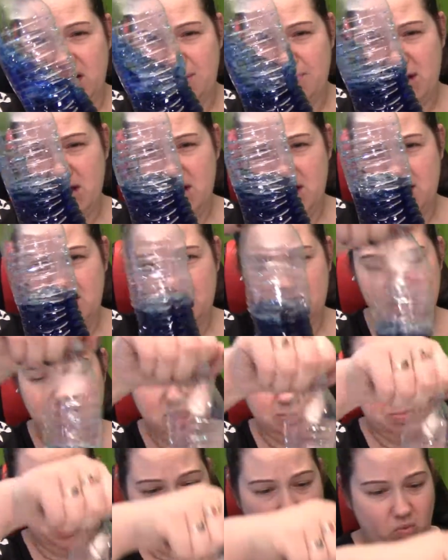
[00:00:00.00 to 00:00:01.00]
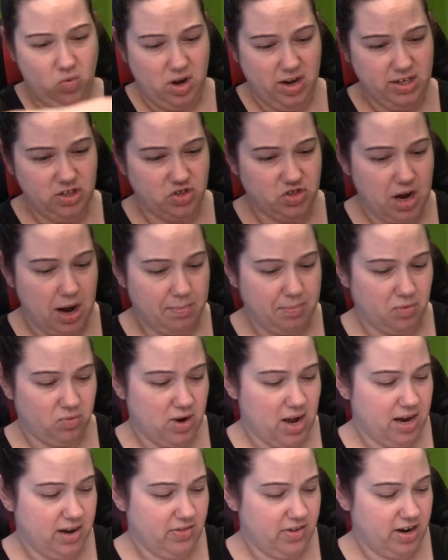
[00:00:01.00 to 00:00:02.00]
I might just put 1 drop of
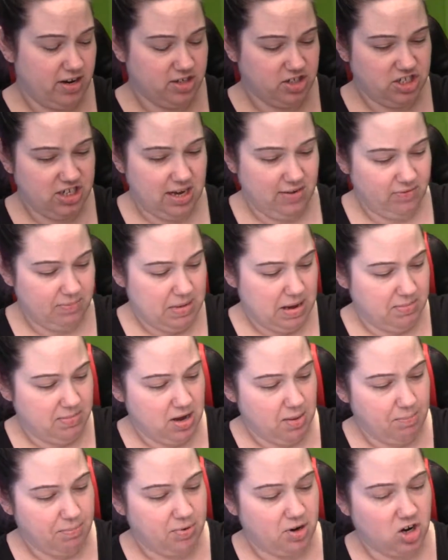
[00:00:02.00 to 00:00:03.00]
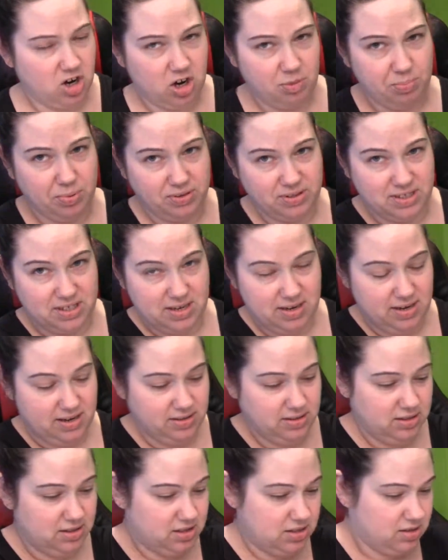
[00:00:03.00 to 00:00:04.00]
red in there just to give it maybe a purple tint.